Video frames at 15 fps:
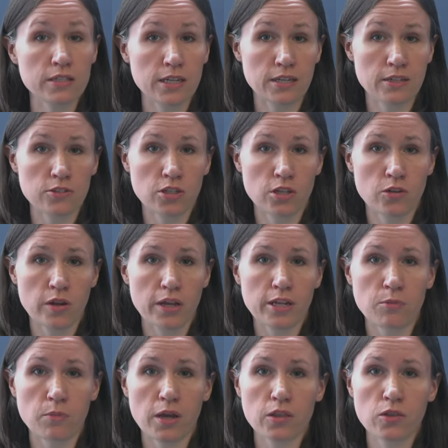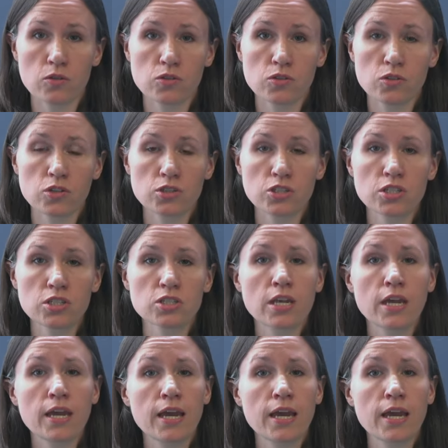data generated by those searches